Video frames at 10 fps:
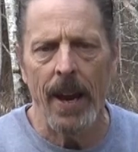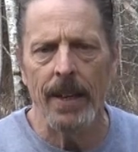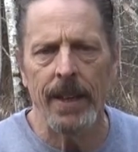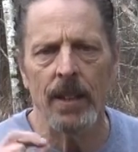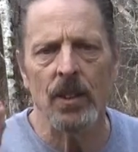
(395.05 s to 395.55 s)

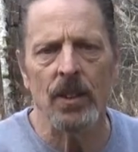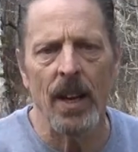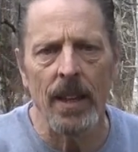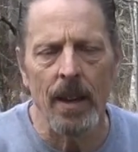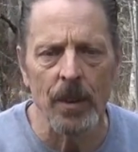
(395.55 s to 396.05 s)
and I can
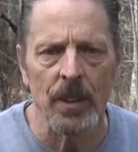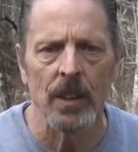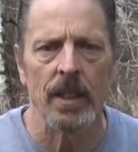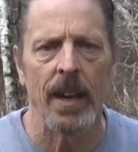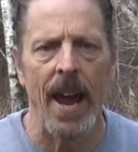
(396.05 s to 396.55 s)
send them as
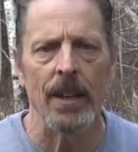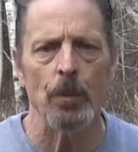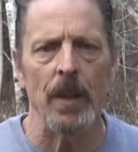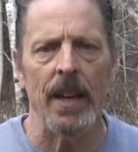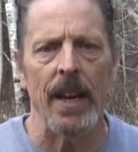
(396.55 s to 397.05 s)
an
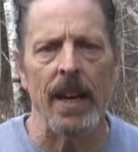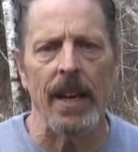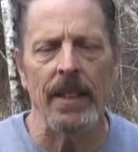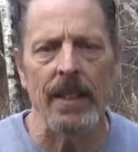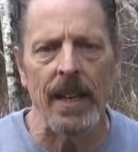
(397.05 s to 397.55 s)
attachment
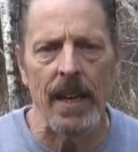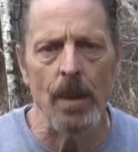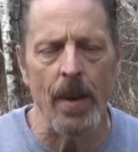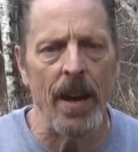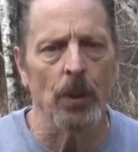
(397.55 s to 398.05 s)
in an
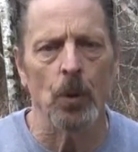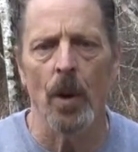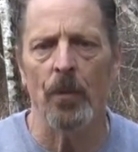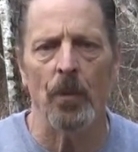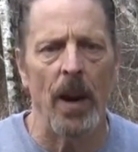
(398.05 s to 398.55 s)
email to
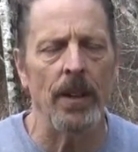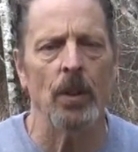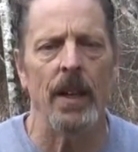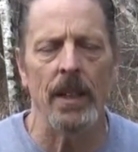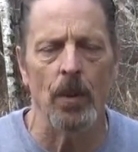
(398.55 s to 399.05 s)
a friend
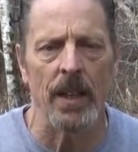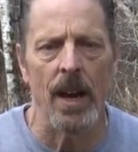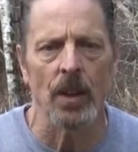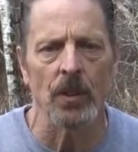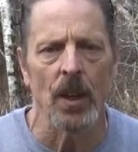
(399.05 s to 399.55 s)
or anyone
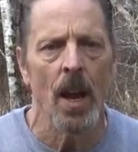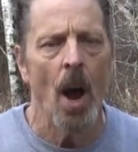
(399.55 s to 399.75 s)
else.